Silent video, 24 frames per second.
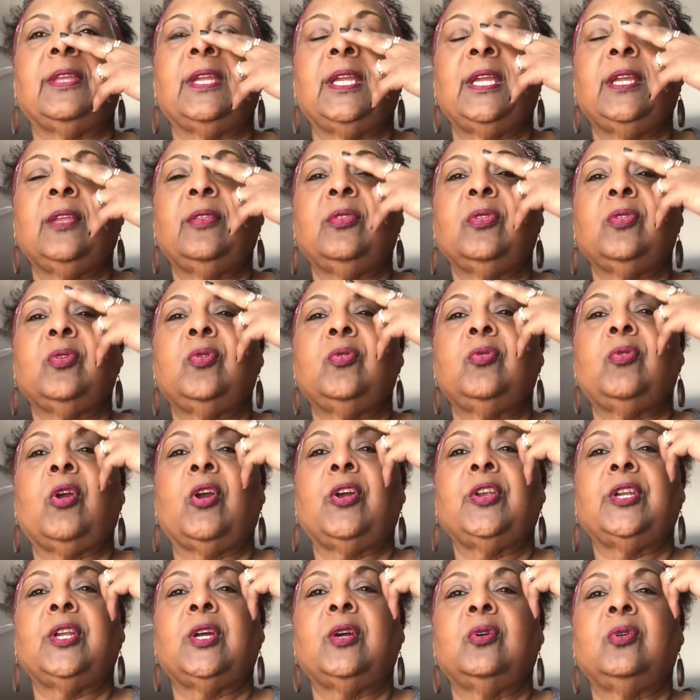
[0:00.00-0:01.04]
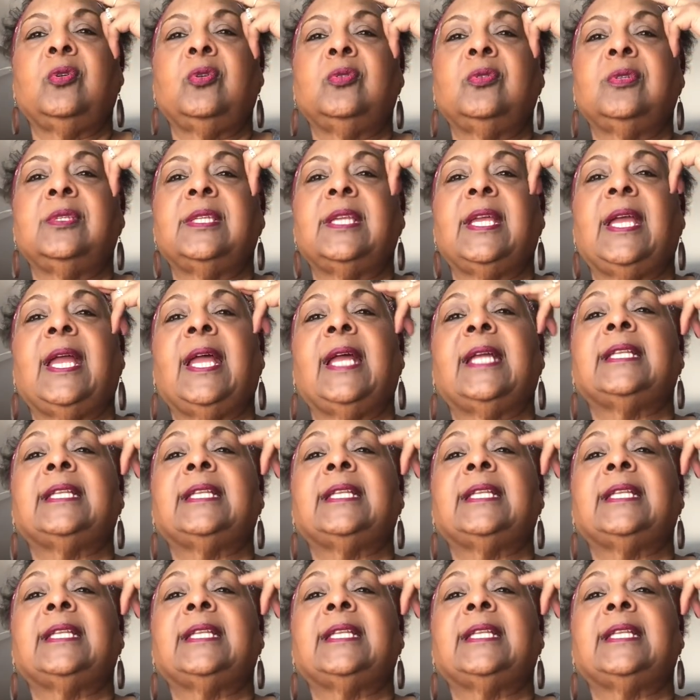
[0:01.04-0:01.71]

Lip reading: in through our nose and